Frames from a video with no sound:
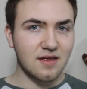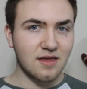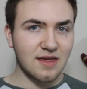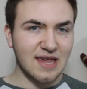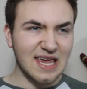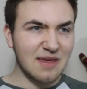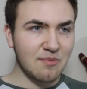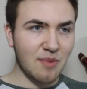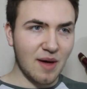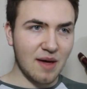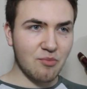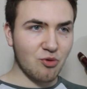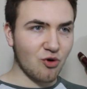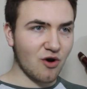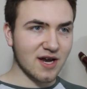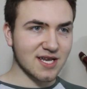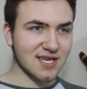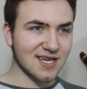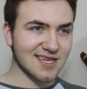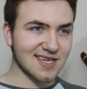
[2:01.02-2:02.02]
eBay
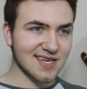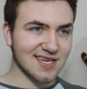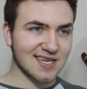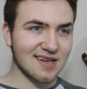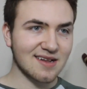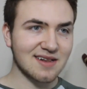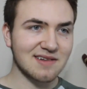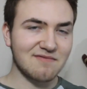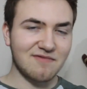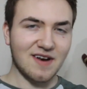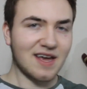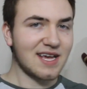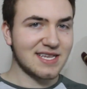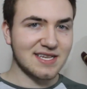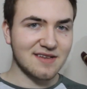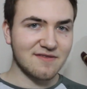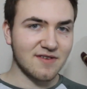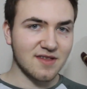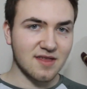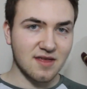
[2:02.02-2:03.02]
prices are still
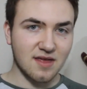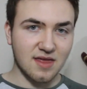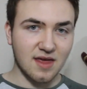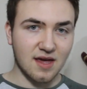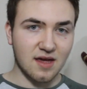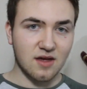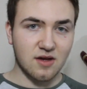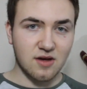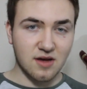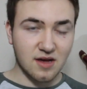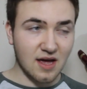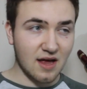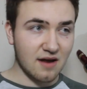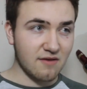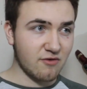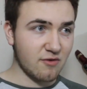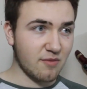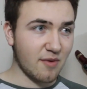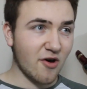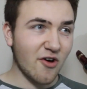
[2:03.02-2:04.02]
inflated for the thing. You can get it
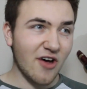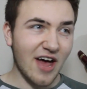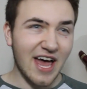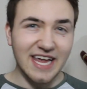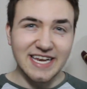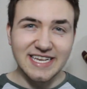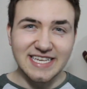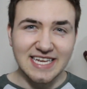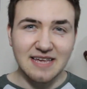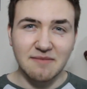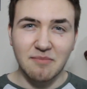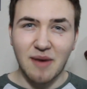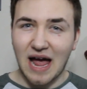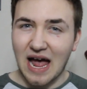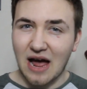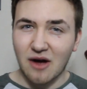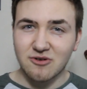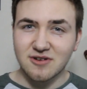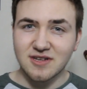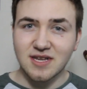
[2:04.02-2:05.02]
for about
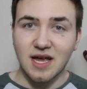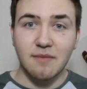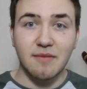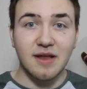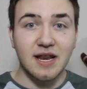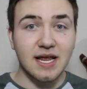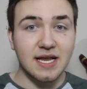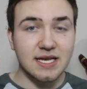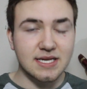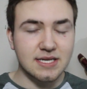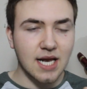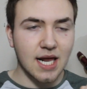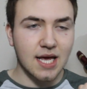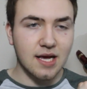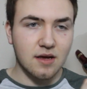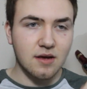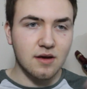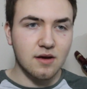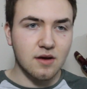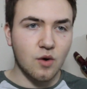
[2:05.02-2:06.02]
£80. I mean, it's
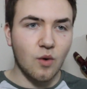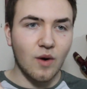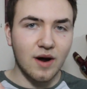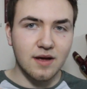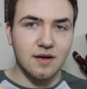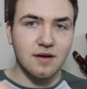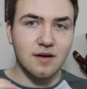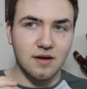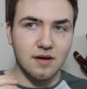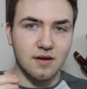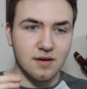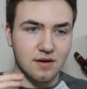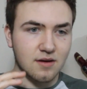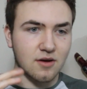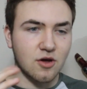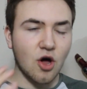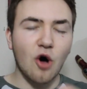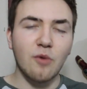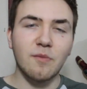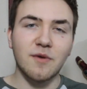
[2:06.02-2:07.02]
like quite
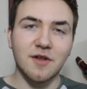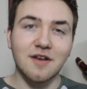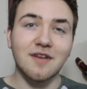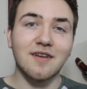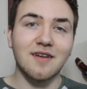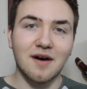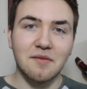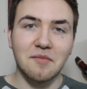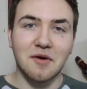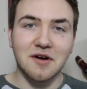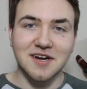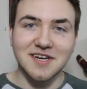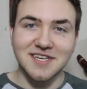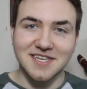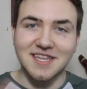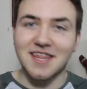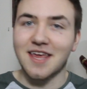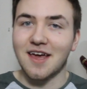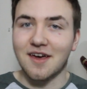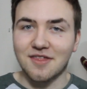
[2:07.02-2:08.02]
common
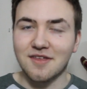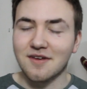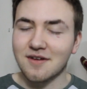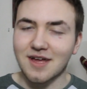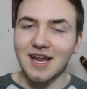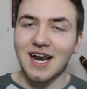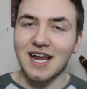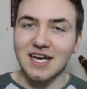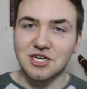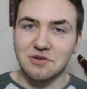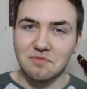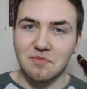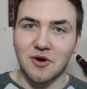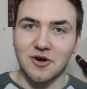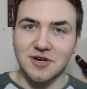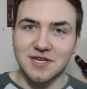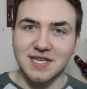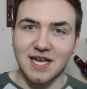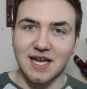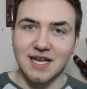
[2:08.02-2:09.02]
amongst the other collection
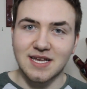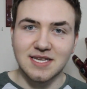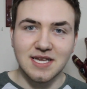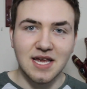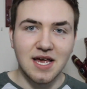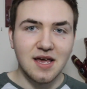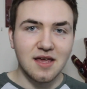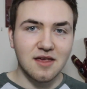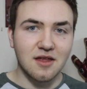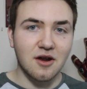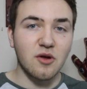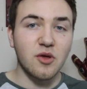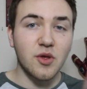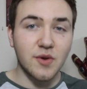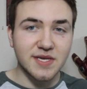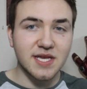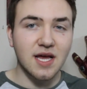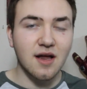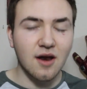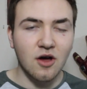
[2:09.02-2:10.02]
box sets. You know, you
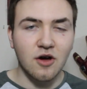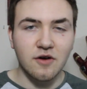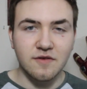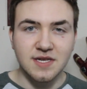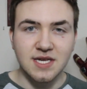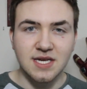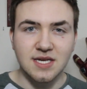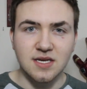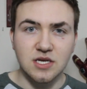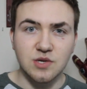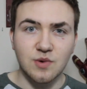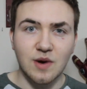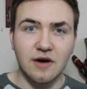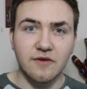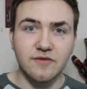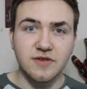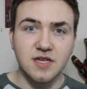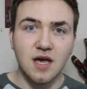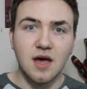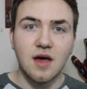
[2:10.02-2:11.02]
see a lot of Season
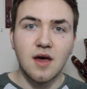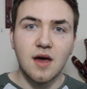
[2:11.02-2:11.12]
12s,